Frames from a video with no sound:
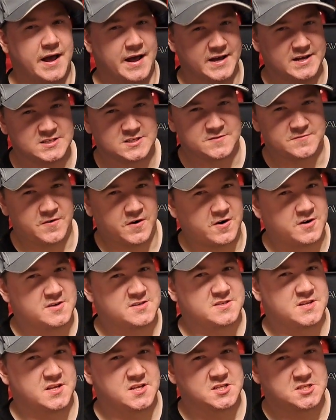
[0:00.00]
As far
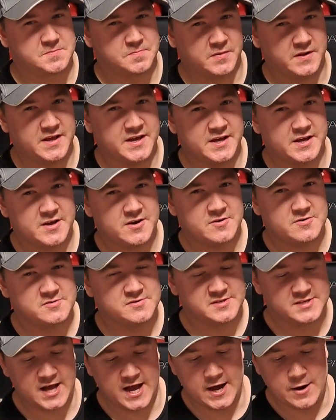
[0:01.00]
as the display
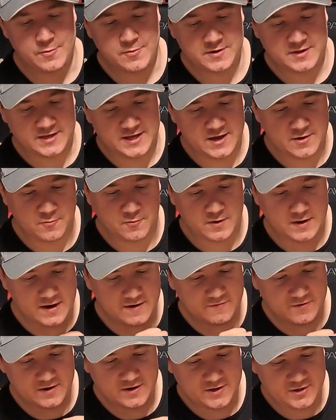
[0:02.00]
goes, I would get
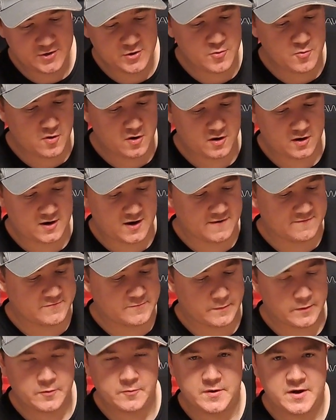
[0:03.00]
whatever you are
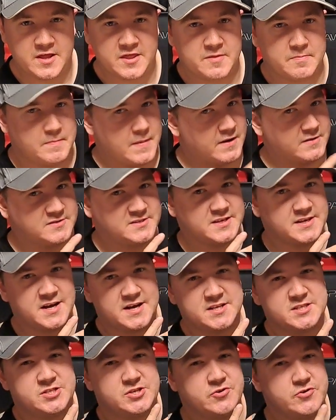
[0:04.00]
comfortable with mounting
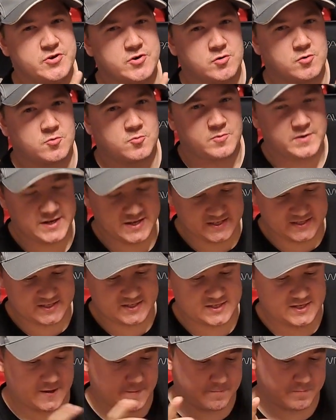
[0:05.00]
onto your
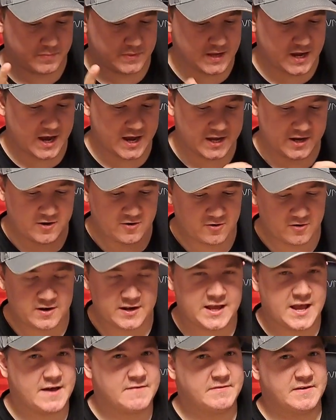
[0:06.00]
wrist. I
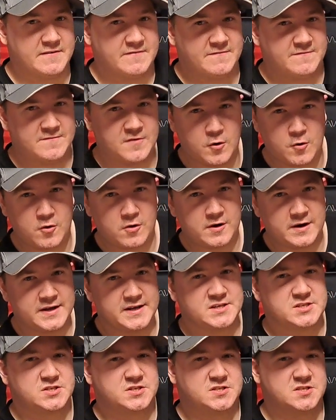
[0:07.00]
currently have a
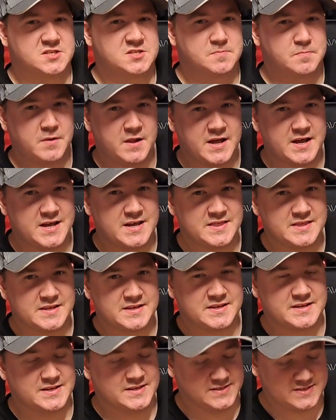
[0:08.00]
4-inch display that
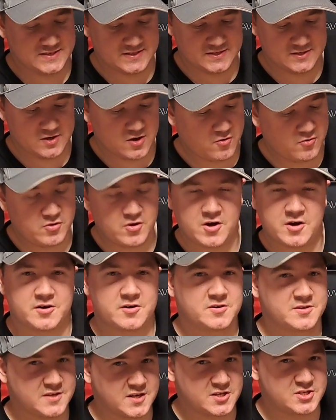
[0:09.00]
is no
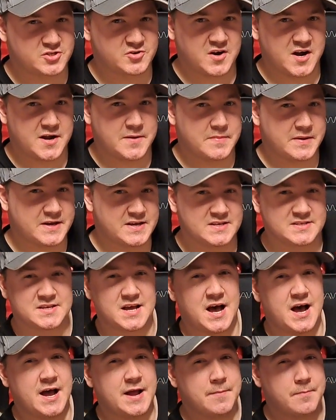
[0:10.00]
longer touchscreen because
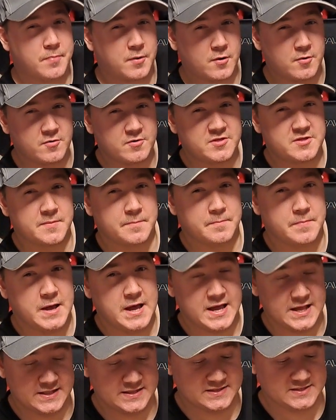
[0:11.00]
I broke the
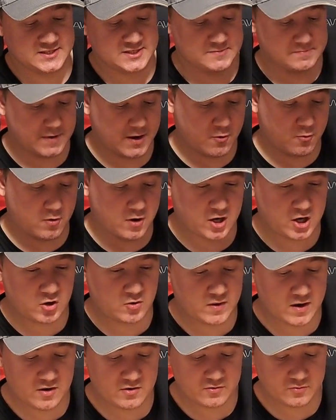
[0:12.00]
pins. My
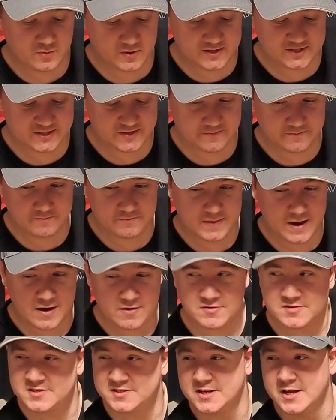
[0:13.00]
workaround was a
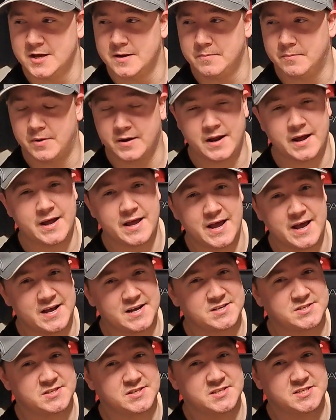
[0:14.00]
mouse, but I
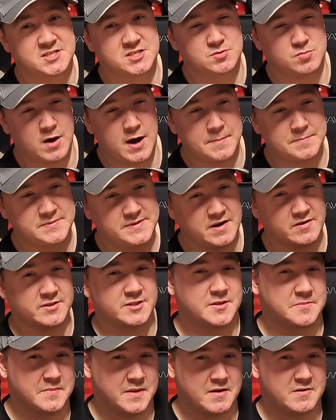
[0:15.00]
actually swapped
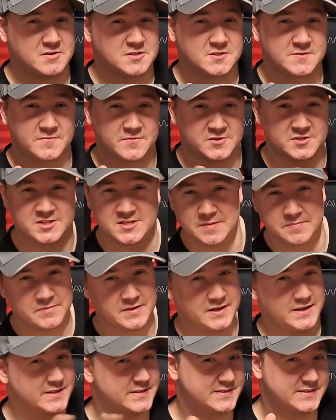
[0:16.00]
out the mouse for
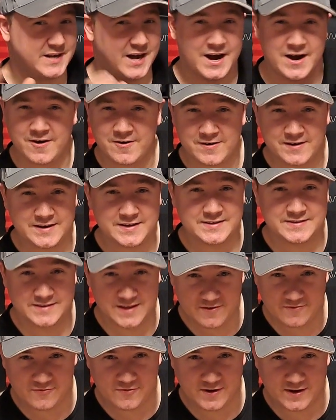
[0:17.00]
something entirely
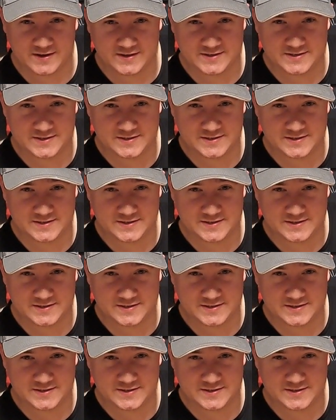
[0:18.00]
different.